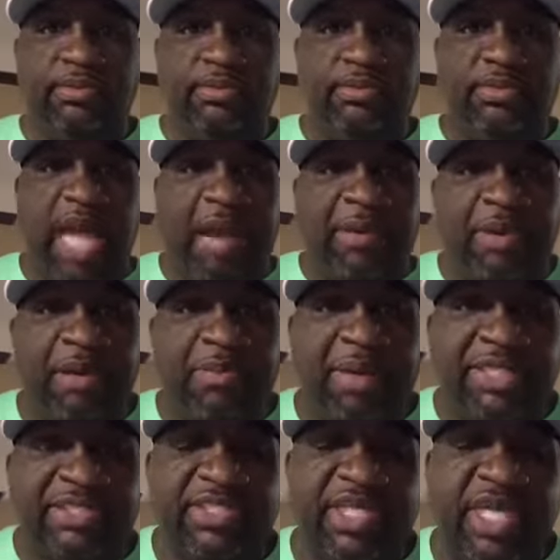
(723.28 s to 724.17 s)
I remember
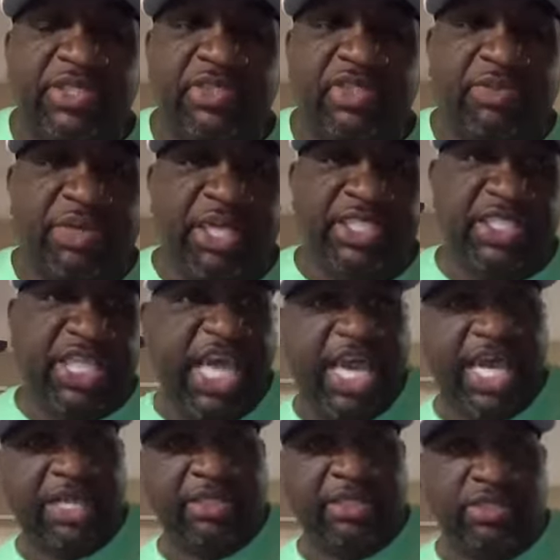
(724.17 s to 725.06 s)
my son used to be like,
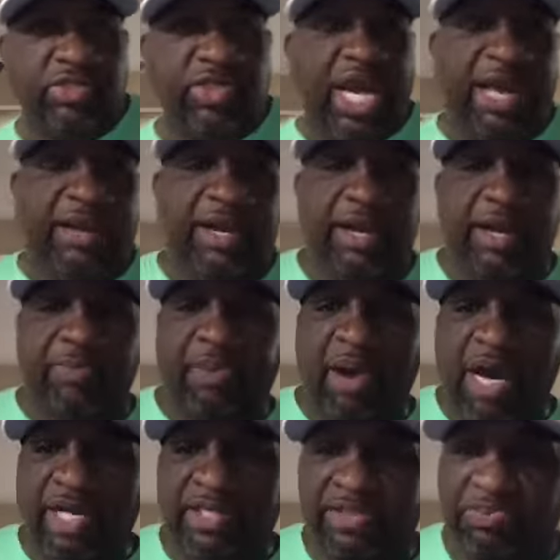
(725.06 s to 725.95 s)
Dad, you got a
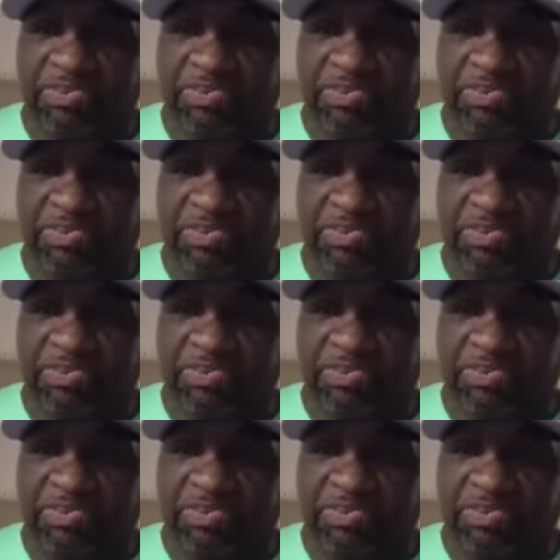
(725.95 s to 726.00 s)
box of